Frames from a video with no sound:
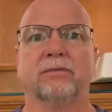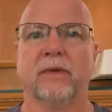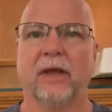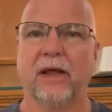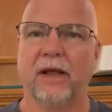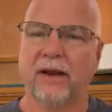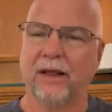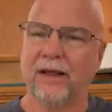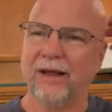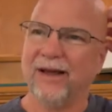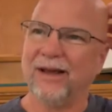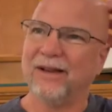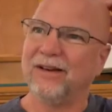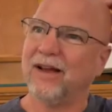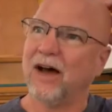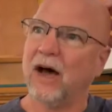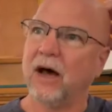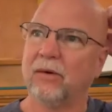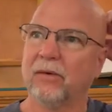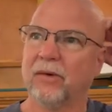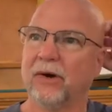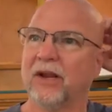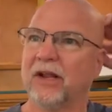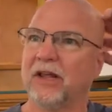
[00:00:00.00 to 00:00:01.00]
And
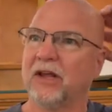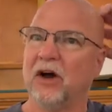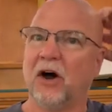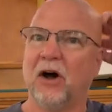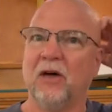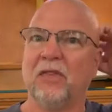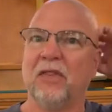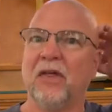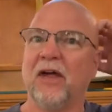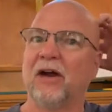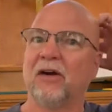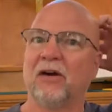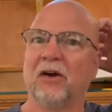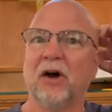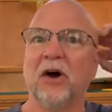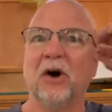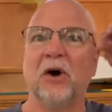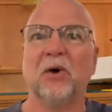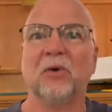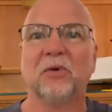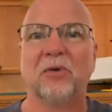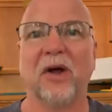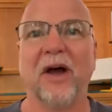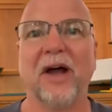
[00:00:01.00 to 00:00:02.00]
not really on their
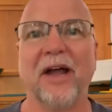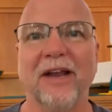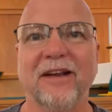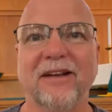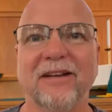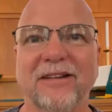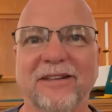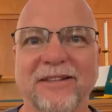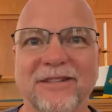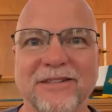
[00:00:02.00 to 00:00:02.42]
own, right?